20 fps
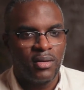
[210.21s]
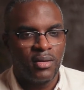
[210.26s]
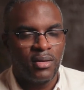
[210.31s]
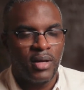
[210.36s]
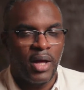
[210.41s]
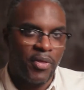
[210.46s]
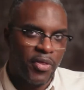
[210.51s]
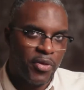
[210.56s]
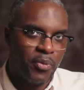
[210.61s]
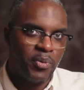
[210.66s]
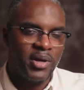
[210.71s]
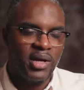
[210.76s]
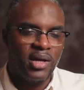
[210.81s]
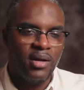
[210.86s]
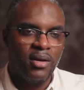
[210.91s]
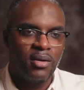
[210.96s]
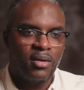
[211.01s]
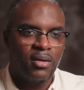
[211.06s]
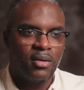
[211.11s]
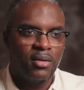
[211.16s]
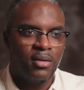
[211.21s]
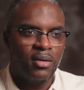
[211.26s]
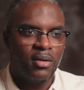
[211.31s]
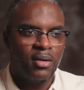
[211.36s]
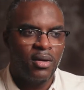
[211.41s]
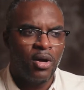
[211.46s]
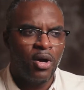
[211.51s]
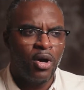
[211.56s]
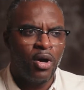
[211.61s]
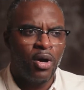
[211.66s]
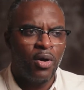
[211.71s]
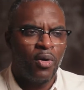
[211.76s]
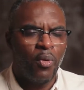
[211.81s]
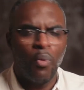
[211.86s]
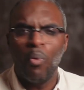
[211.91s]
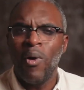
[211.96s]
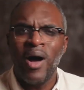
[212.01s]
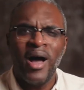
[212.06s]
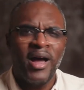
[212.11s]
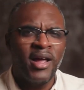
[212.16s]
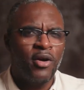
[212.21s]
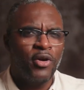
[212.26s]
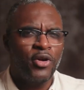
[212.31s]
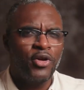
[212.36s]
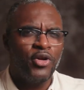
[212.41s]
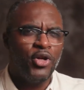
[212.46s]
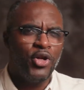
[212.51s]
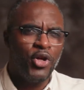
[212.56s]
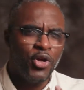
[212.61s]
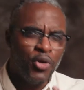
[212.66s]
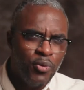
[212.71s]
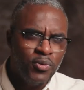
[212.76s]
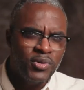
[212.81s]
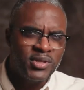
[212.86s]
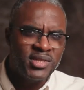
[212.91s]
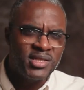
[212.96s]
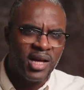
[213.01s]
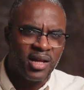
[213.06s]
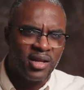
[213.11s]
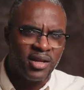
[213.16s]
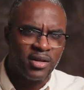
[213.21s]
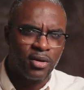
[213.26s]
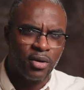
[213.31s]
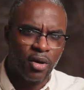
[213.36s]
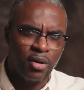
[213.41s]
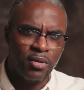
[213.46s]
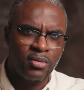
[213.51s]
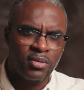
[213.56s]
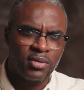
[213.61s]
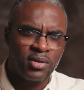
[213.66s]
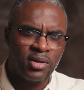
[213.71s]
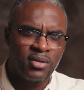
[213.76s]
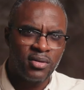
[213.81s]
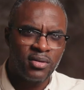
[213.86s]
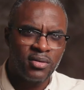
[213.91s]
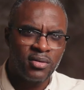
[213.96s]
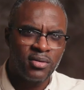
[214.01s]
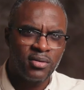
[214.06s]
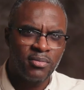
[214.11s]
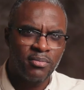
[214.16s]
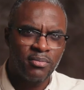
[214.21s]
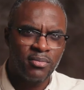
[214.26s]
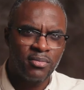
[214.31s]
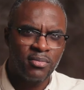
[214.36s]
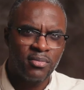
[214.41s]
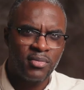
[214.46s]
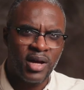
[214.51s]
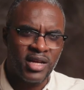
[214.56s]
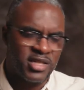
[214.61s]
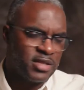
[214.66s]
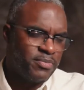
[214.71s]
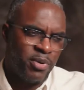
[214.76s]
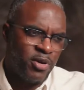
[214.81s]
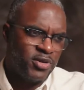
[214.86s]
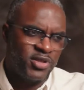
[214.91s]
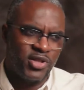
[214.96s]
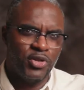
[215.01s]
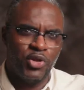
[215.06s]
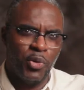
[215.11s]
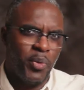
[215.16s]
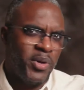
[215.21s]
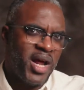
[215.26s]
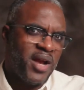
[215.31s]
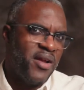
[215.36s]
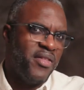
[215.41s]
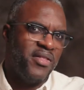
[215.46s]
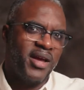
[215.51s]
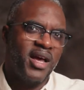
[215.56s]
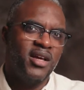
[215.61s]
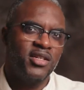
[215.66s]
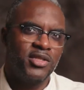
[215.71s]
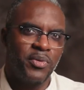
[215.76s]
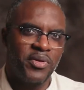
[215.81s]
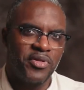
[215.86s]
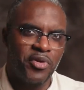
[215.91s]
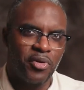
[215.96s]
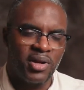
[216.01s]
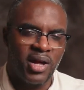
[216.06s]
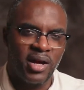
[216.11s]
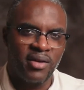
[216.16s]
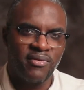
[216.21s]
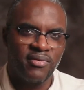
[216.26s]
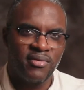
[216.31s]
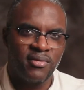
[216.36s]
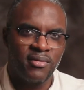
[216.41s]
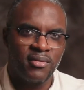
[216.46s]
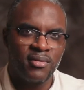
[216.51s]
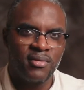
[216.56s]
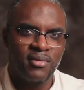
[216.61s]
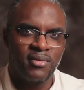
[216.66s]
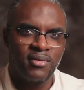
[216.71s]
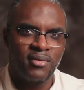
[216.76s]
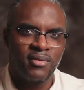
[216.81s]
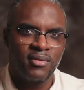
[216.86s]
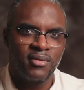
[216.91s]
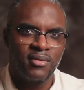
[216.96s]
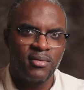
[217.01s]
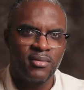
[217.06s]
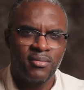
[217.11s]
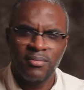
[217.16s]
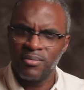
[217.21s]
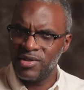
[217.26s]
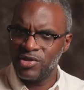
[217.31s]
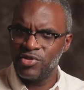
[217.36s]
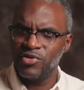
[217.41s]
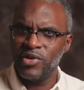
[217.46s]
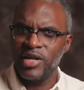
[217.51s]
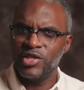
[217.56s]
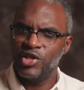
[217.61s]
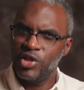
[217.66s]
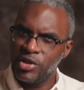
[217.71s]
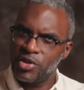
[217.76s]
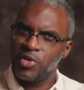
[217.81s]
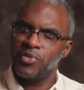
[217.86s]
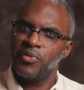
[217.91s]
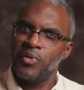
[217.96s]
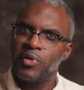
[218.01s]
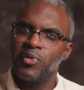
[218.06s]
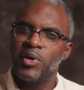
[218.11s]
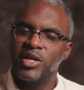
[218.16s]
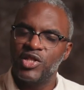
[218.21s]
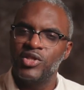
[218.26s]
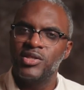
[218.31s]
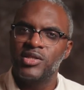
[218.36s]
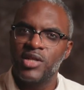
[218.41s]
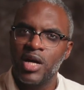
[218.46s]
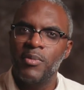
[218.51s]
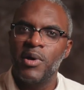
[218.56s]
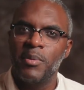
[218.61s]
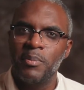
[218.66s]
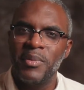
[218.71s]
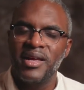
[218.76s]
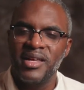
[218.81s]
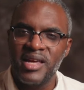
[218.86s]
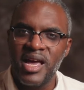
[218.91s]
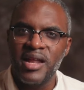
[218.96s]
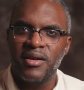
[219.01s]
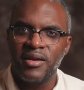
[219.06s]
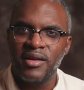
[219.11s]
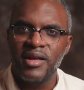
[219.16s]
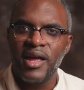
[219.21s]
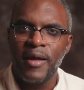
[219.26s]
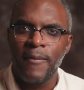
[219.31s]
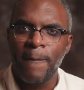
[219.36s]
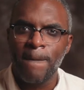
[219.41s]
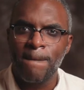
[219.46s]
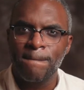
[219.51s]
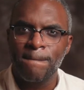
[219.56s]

And three, why are you selling gold as opposed to doing anything else with your life? It's strange. These three questions come up again and again.